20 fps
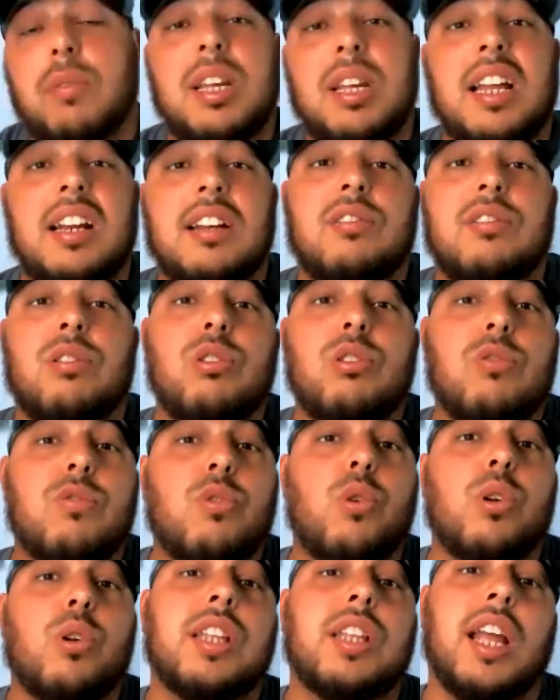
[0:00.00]
We had a turnover
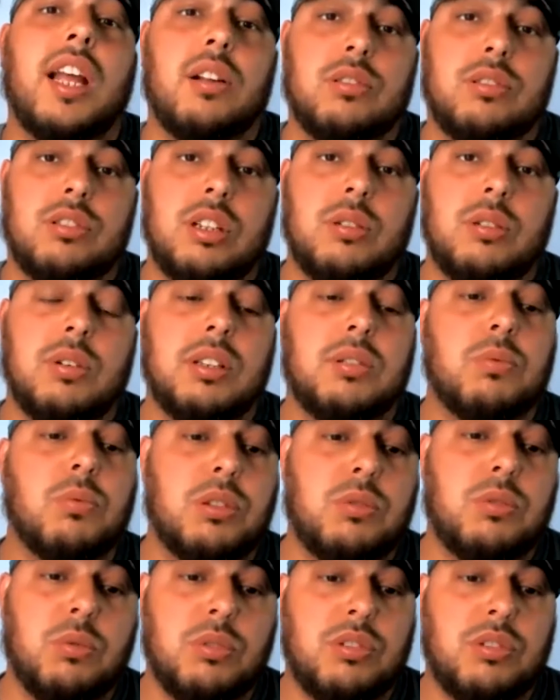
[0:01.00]
on downs,
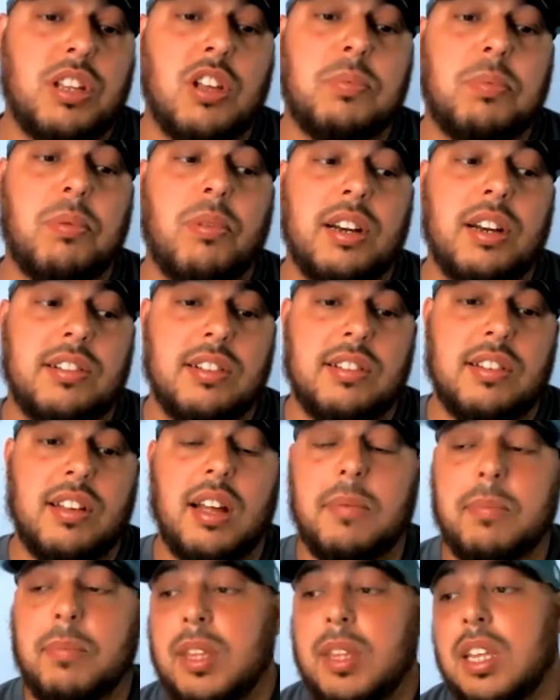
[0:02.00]
which was desperation. Yeah.